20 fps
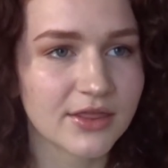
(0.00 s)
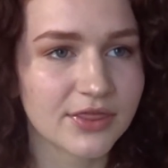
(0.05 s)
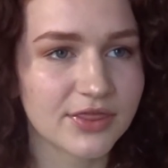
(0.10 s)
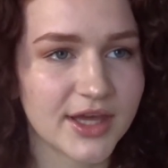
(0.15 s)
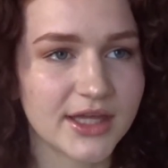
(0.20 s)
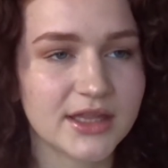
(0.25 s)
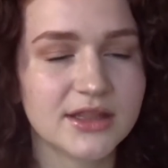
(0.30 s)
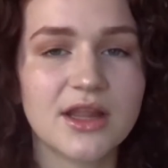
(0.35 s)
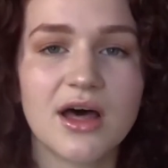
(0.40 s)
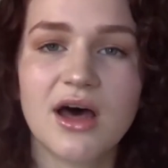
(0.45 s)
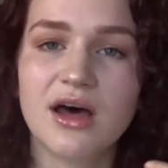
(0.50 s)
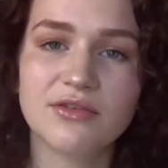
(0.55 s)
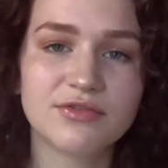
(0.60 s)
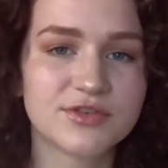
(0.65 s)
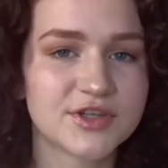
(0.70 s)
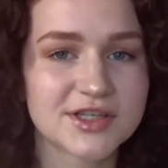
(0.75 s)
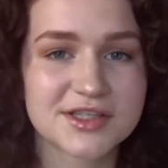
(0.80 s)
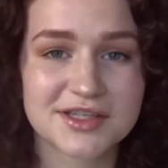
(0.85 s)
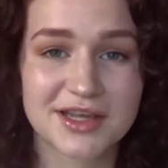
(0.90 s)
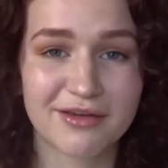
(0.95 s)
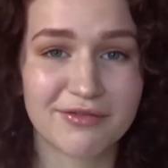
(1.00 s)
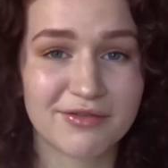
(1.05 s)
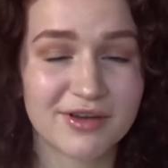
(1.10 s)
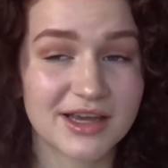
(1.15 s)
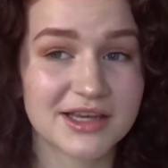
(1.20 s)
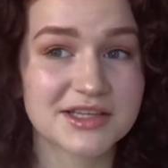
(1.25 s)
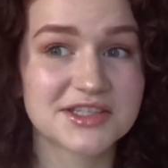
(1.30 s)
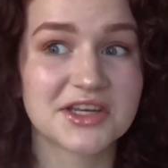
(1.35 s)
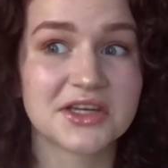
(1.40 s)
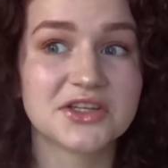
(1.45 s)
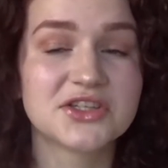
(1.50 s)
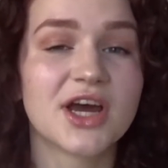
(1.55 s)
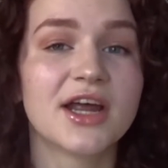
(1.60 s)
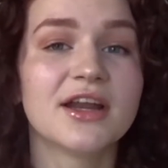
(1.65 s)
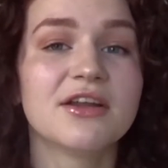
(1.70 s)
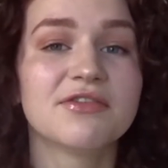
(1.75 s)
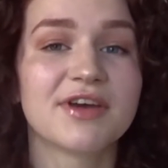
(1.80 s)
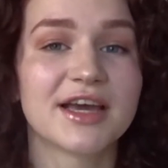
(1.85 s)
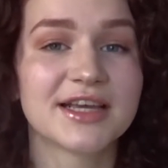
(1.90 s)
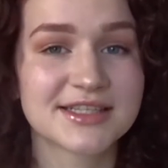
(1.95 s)
They love just giving us a
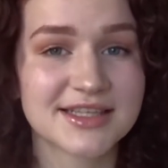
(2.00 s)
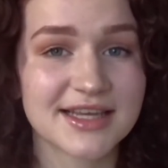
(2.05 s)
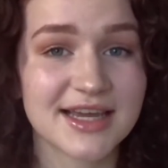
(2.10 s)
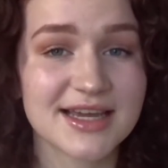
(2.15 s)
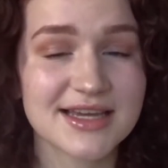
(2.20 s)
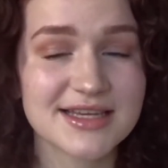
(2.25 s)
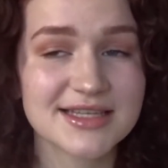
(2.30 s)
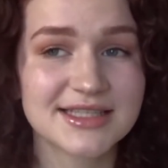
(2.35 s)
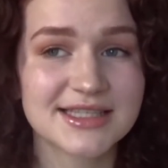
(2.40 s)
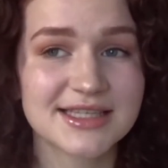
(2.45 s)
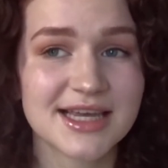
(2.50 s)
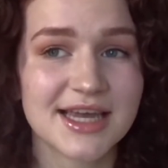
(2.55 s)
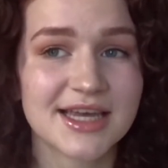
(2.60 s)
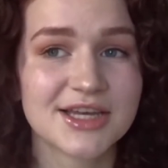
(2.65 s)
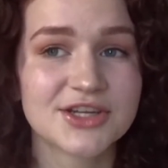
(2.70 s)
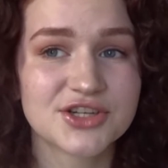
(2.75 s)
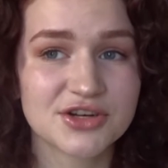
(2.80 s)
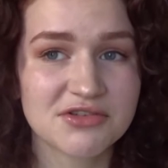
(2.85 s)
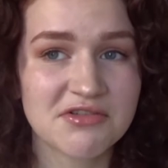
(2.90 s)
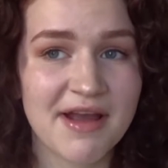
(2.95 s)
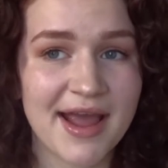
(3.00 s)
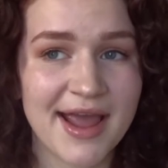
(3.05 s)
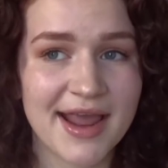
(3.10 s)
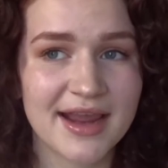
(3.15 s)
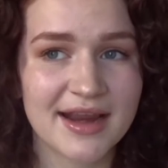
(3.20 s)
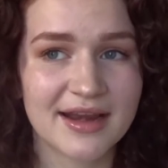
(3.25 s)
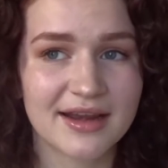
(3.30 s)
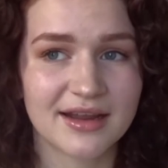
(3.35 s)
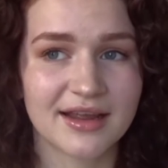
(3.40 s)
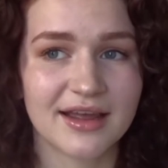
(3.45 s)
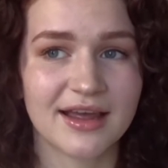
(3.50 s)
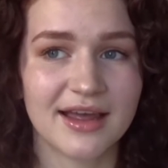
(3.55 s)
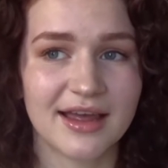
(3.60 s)
ton of essays to write,